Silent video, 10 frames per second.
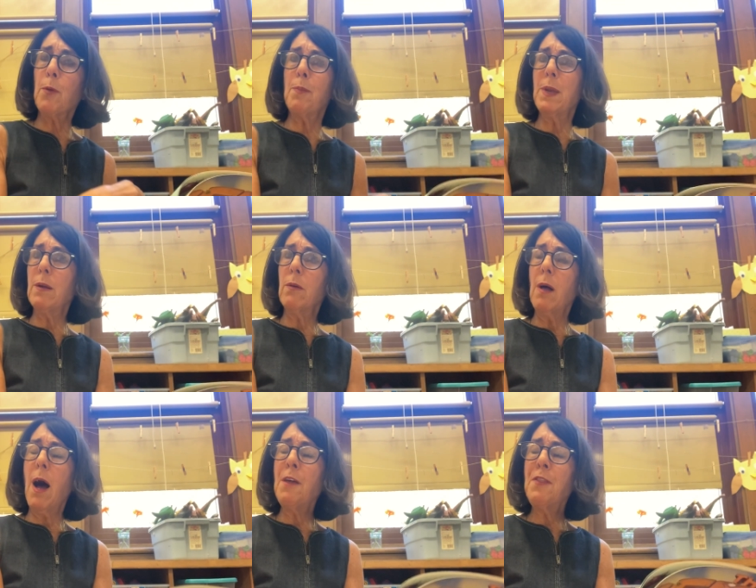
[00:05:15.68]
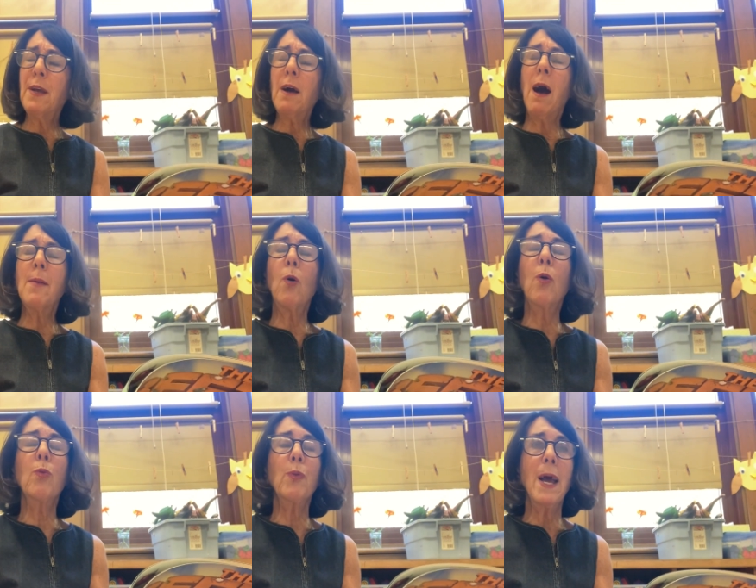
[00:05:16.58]
beetle. I think I'm
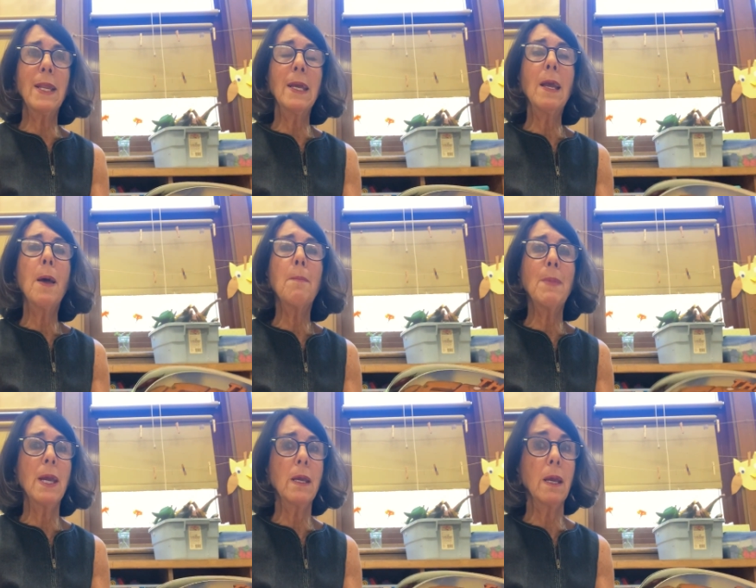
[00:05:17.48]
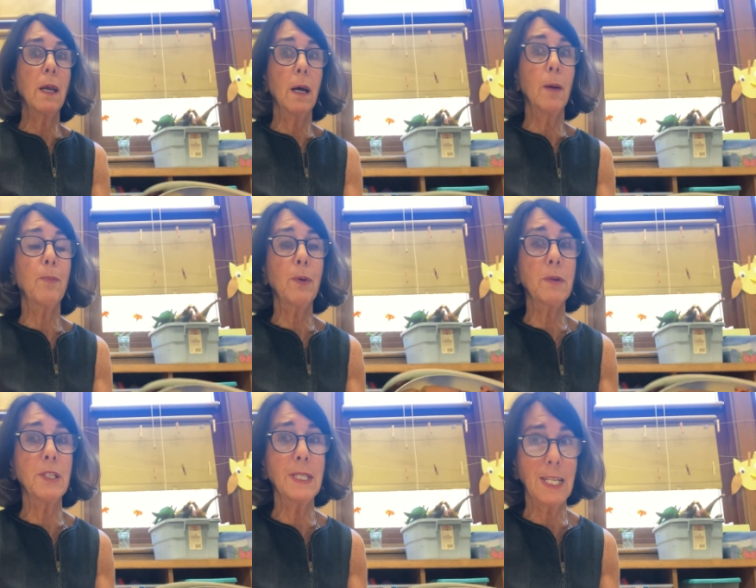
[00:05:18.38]
already making a
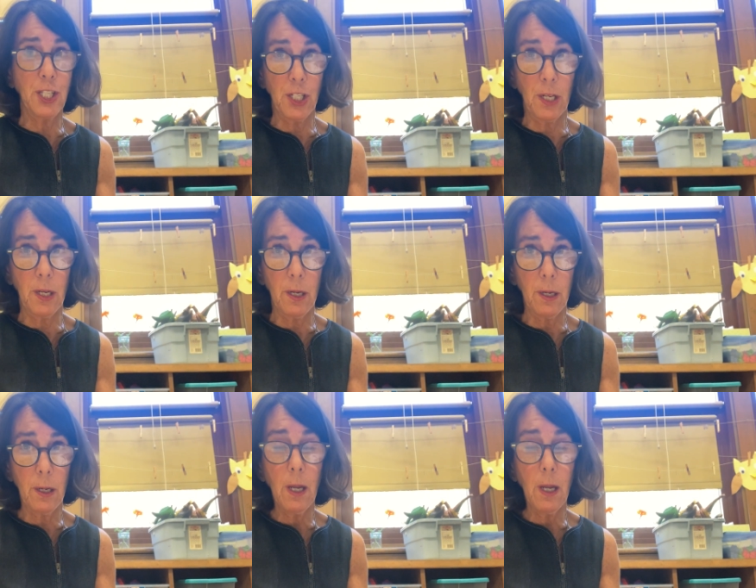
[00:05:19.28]
prediction.